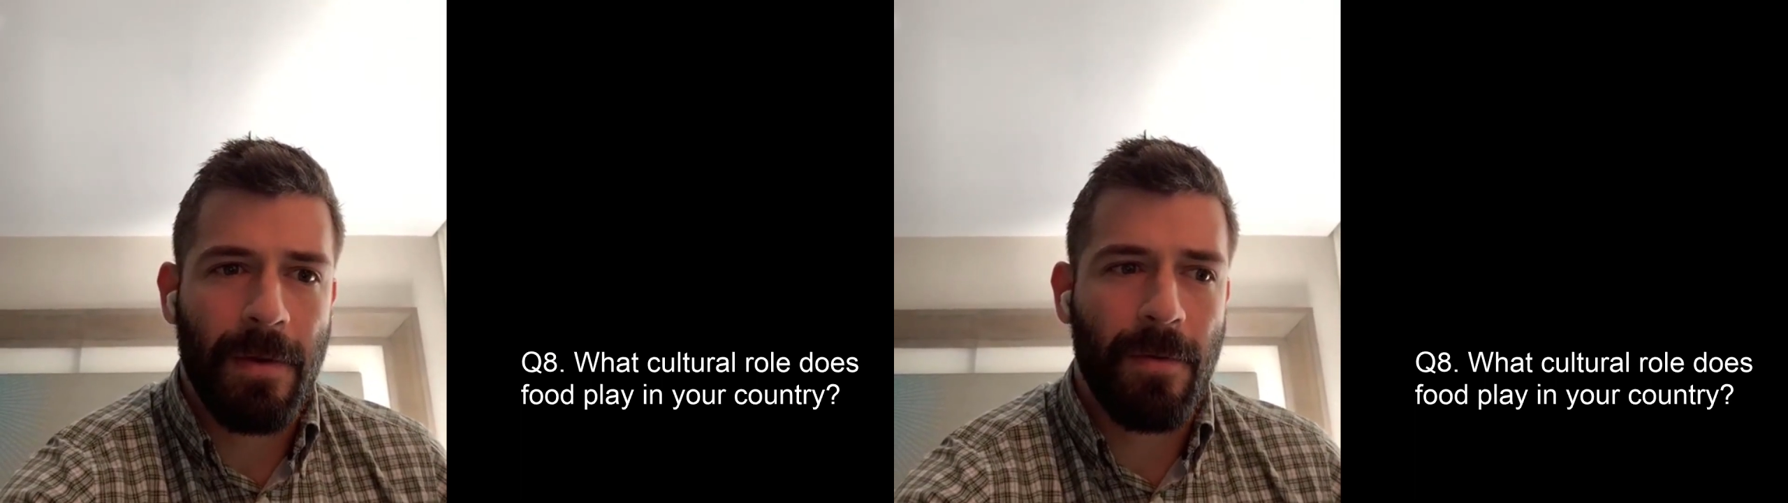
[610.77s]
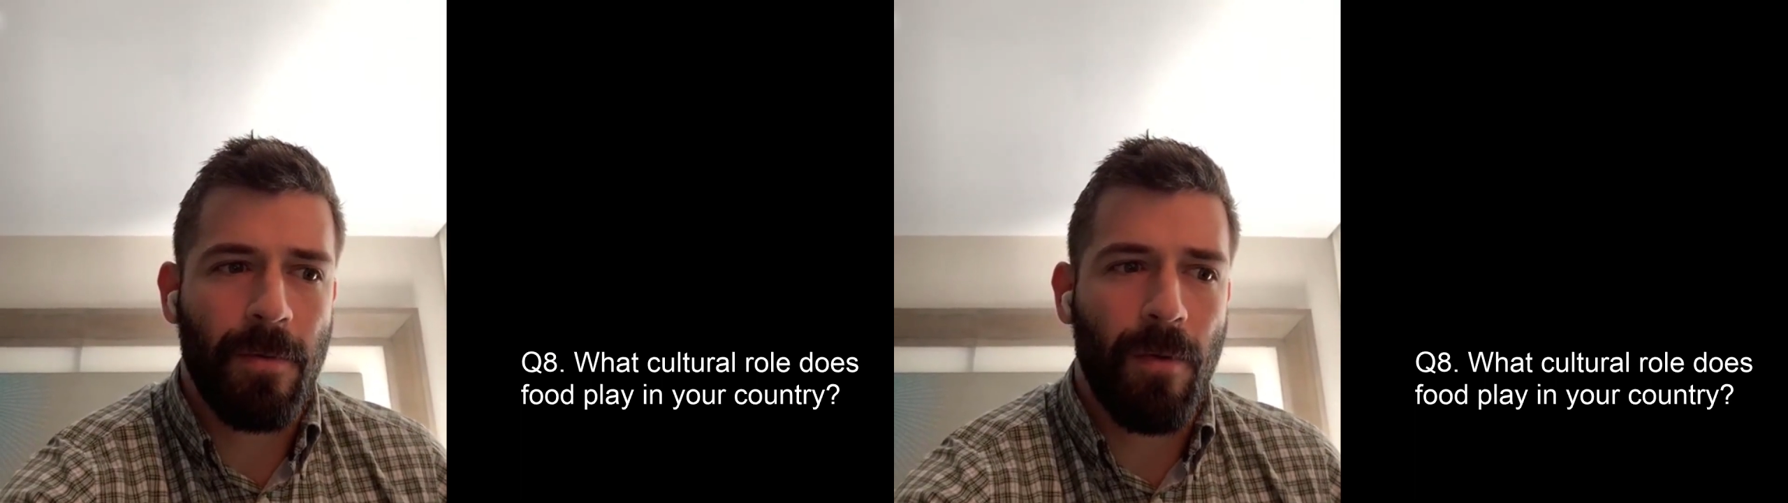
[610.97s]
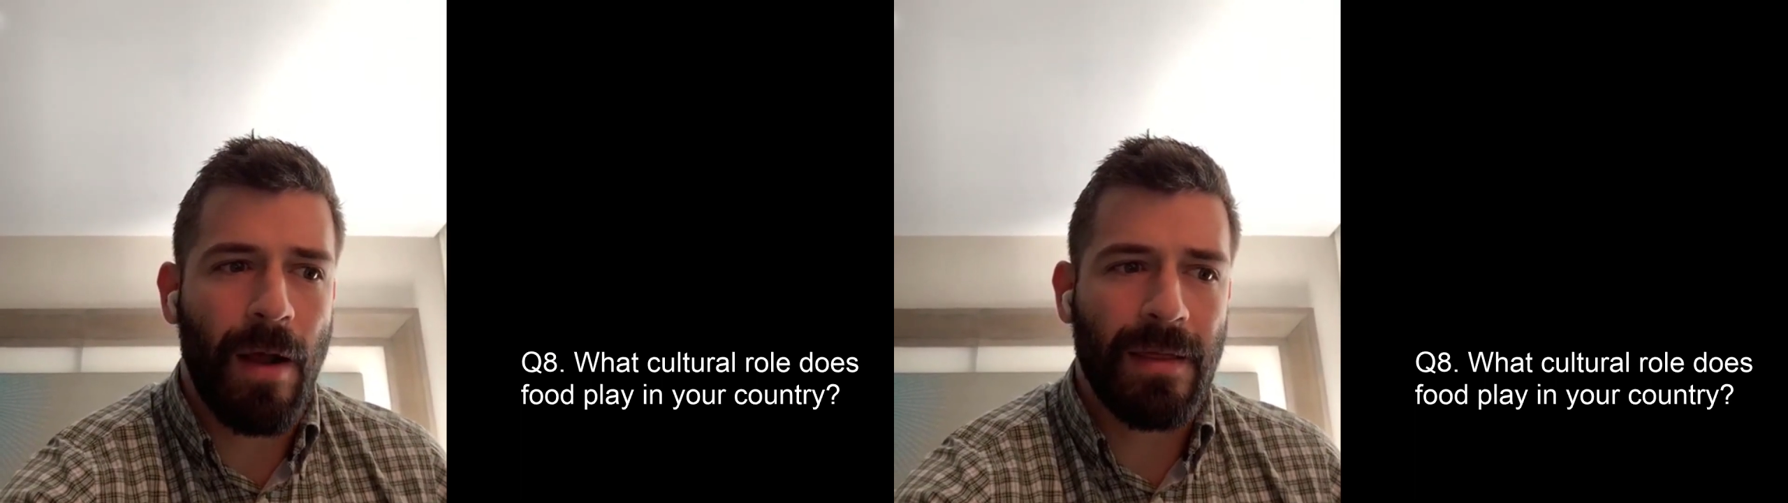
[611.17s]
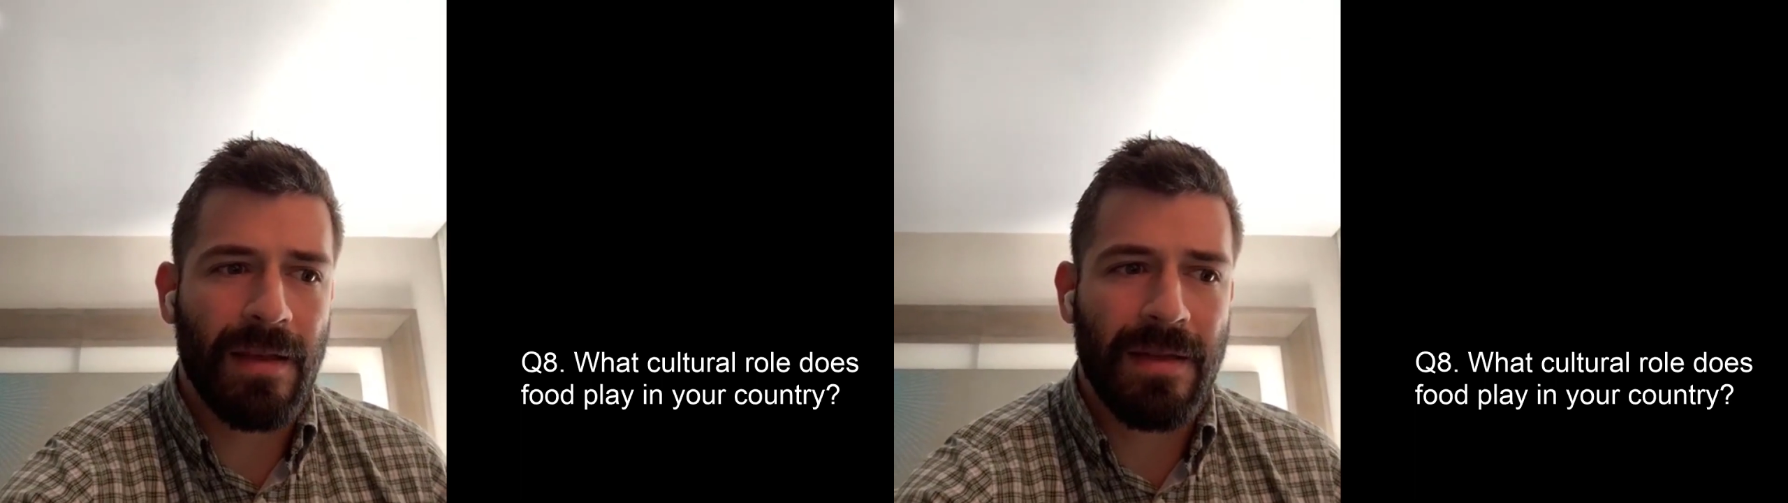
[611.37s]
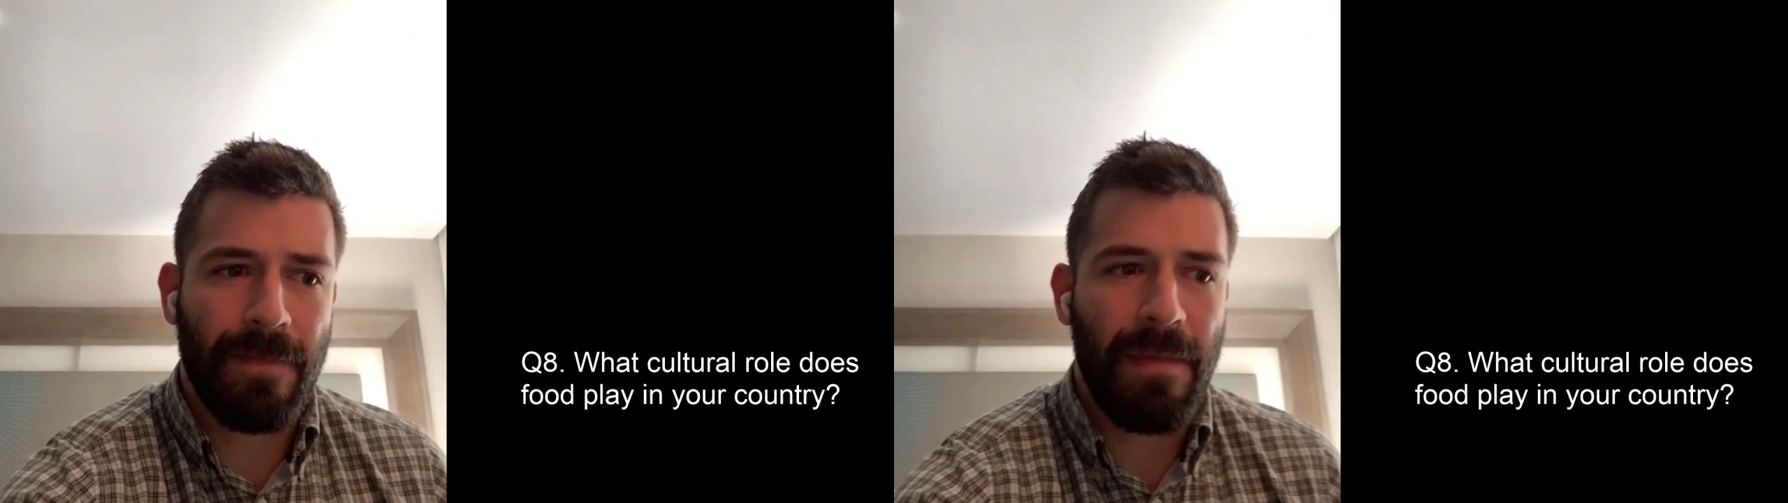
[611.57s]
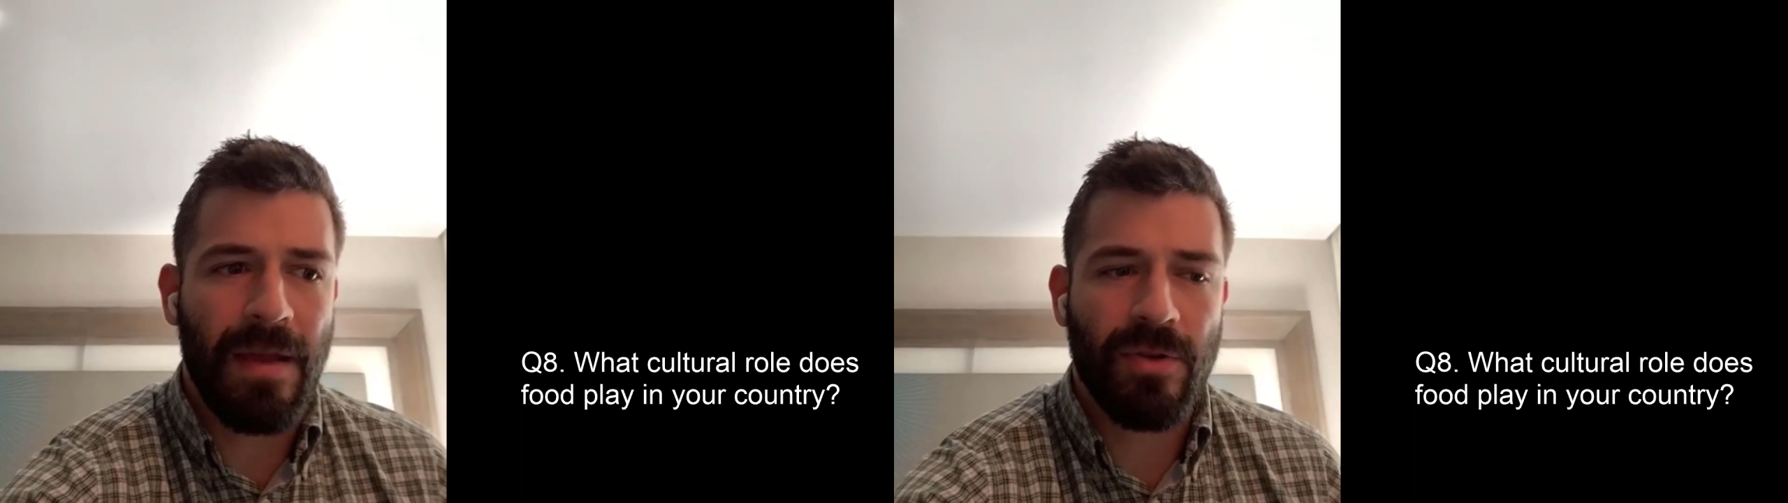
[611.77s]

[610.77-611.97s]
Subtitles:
what does it mean